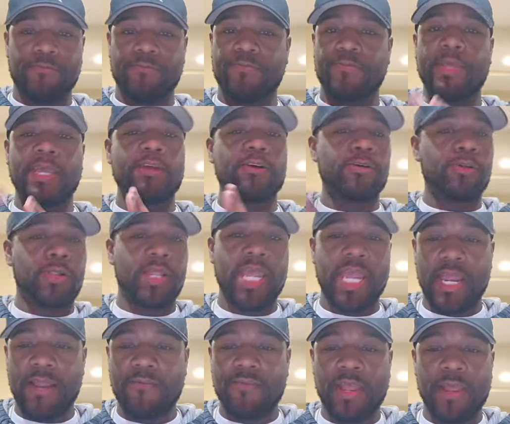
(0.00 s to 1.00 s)
they'll
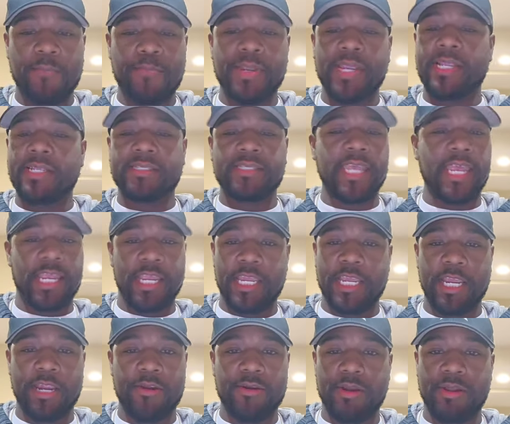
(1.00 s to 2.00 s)
have that piece taken
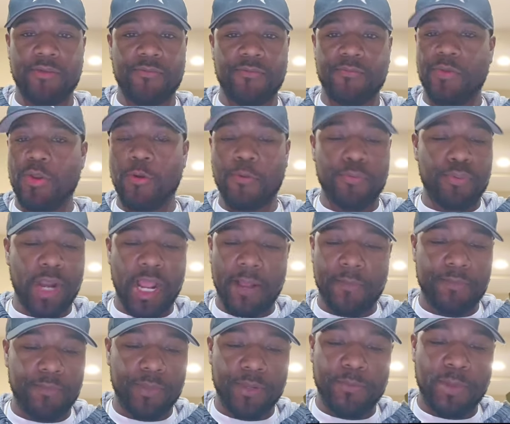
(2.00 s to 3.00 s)
care of, no
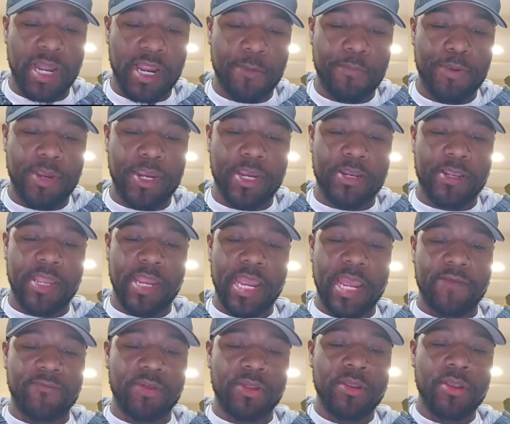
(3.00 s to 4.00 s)
problem, in my opinion. They
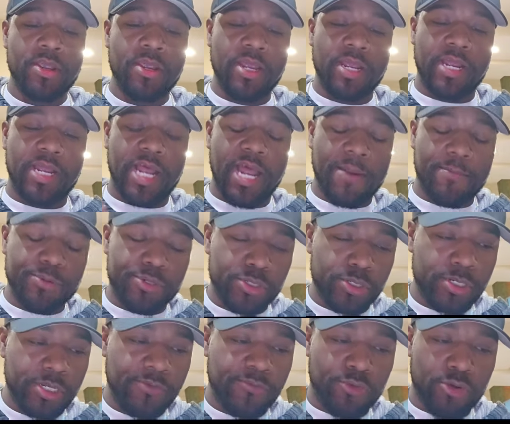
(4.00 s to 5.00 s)
have
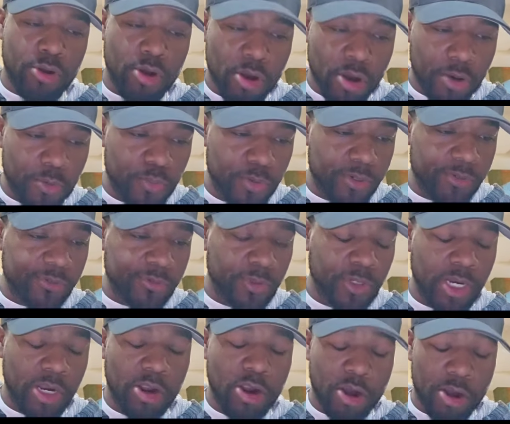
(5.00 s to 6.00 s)
opportunity for
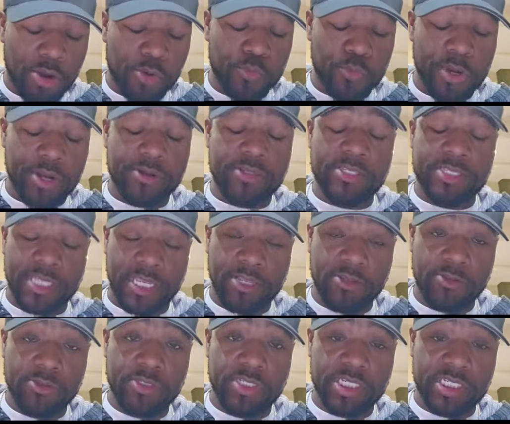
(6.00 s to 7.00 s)
hardware
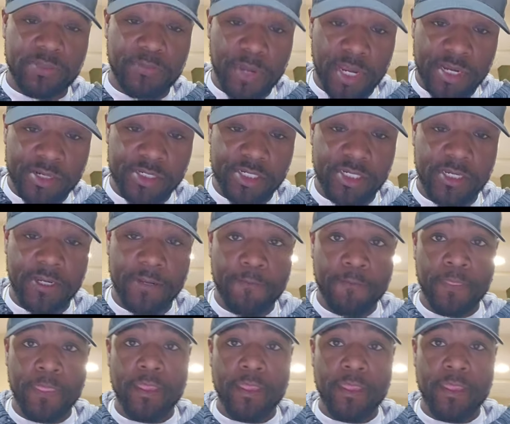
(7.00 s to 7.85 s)
sales expansion.